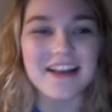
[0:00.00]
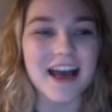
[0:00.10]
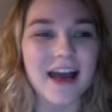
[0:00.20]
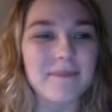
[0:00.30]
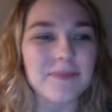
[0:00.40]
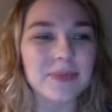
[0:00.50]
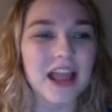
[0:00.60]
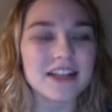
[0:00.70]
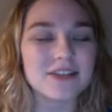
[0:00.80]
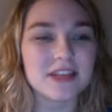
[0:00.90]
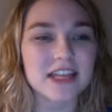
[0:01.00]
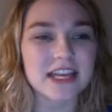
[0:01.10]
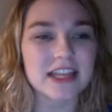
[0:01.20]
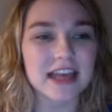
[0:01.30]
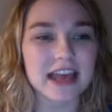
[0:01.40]
I do
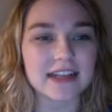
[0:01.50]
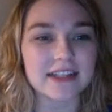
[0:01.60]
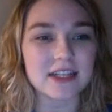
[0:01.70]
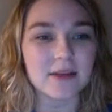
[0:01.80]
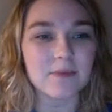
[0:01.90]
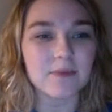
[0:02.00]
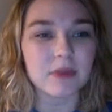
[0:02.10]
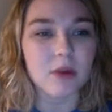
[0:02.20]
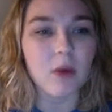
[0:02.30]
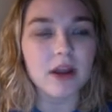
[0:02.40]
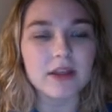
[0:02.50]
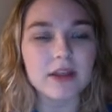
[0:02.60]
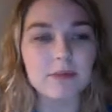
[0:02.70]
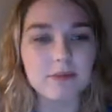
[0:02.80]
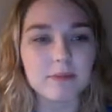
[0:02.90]
think that one of the